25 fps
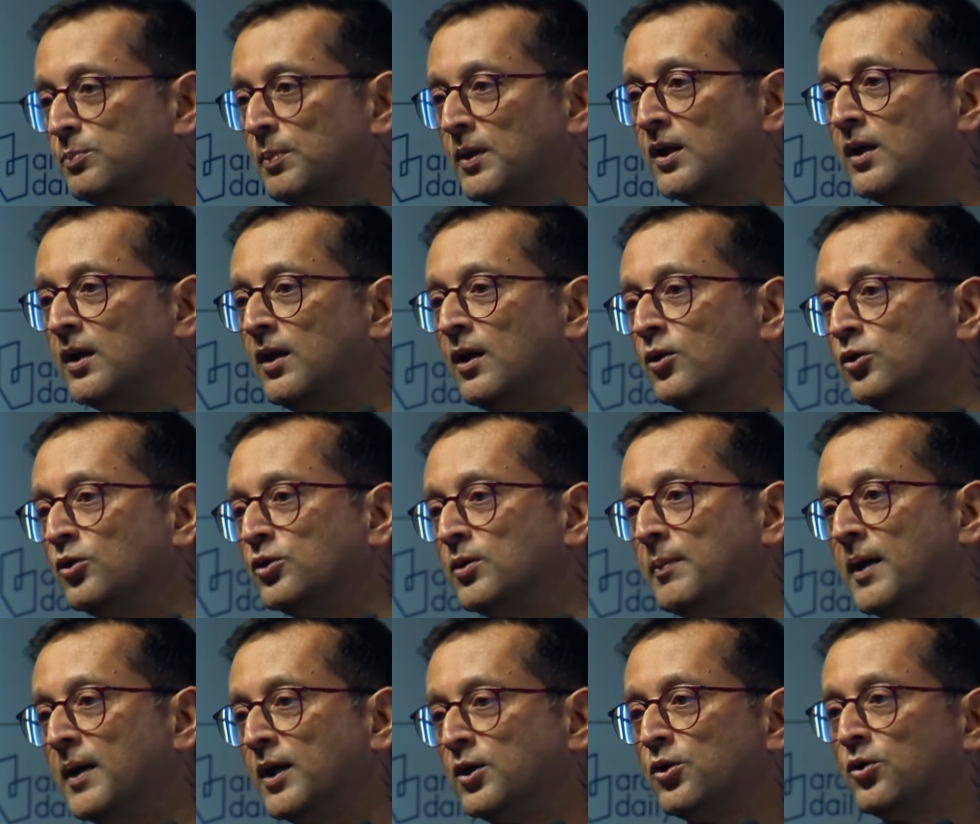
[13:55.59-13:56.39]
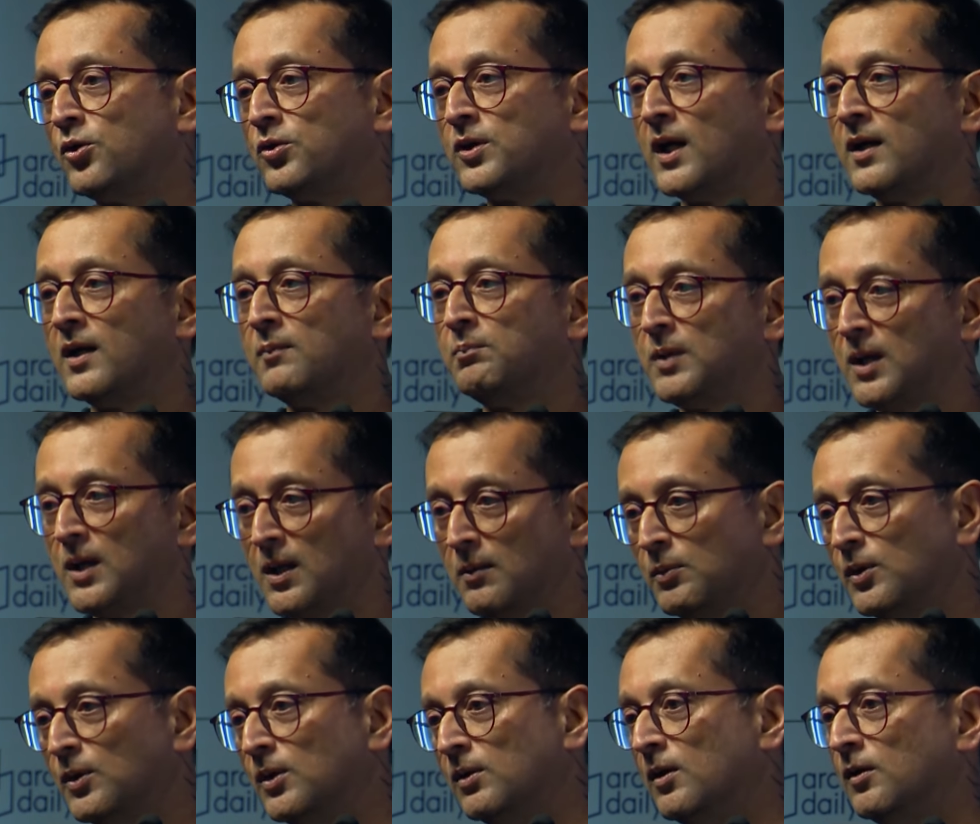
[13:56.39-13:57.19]
but they know the metro
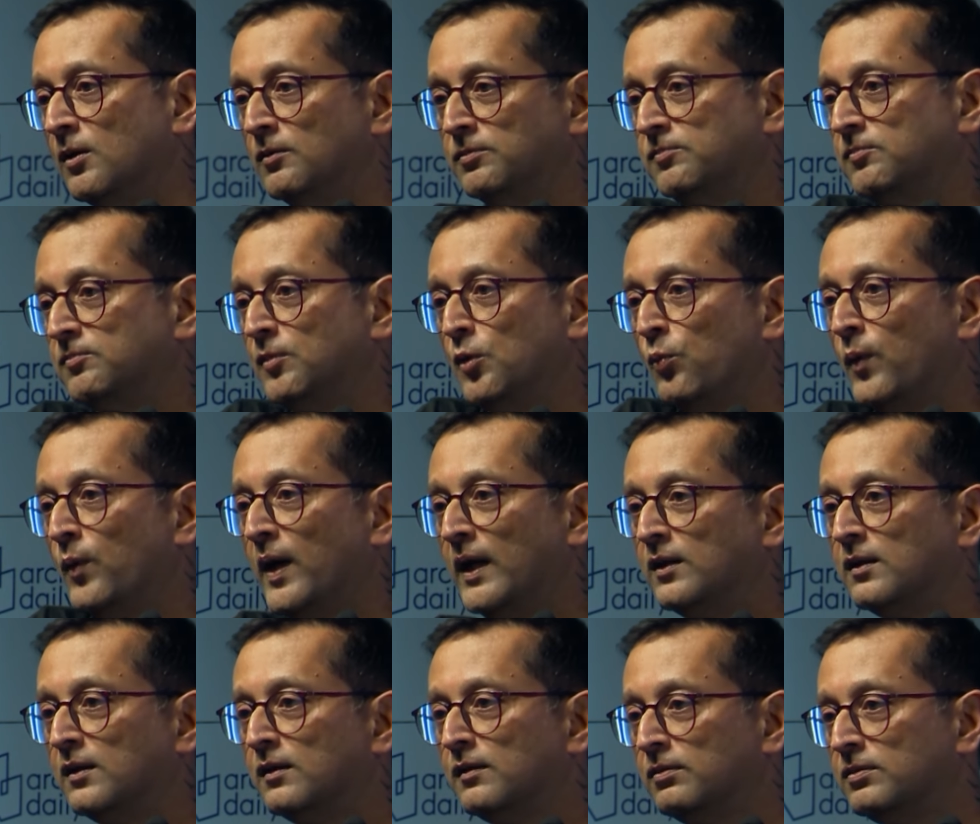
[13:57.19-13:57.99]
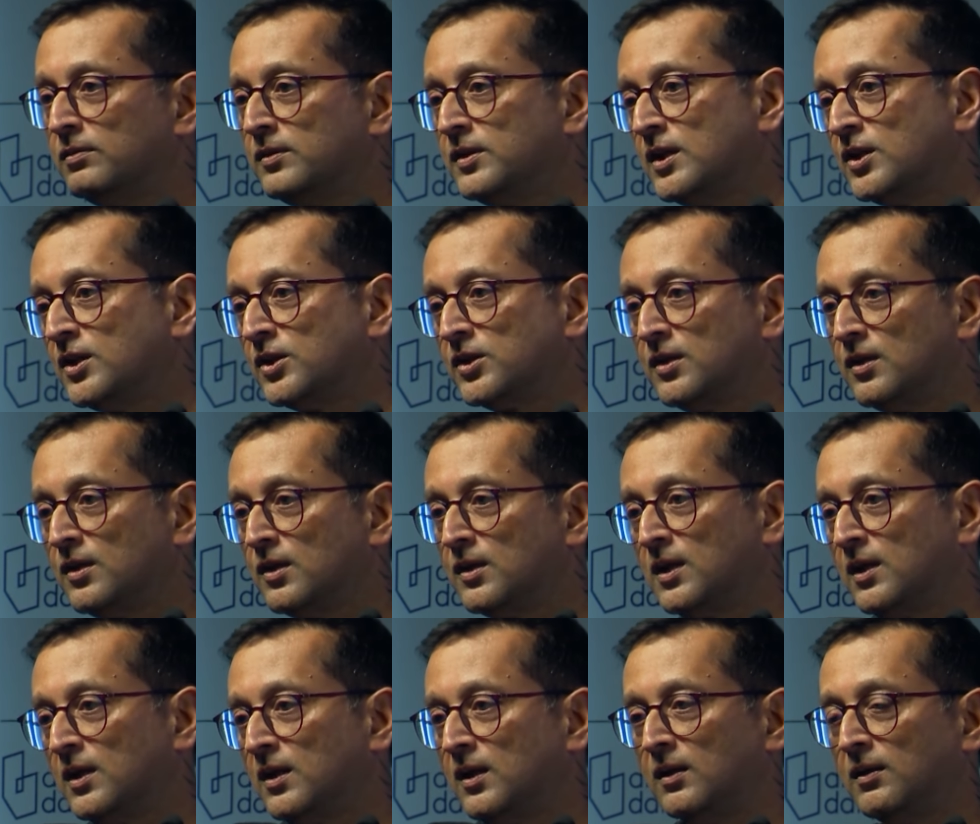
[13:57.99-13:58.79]
timetable of when the
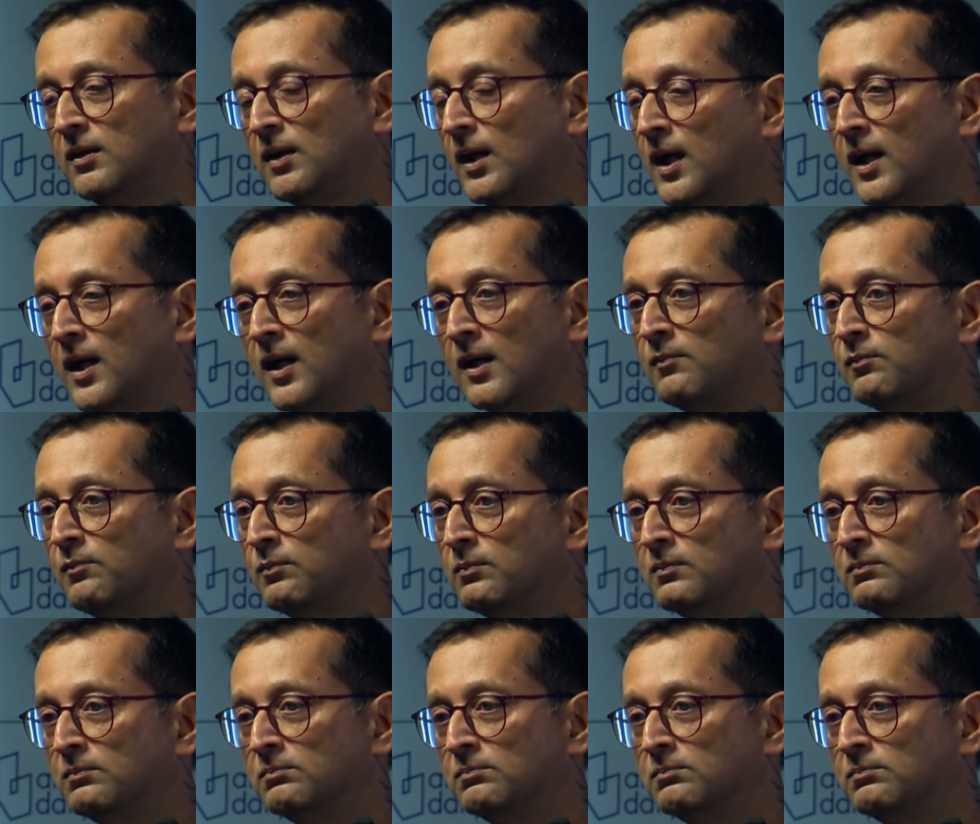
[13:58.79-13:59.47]
6:30 a.m.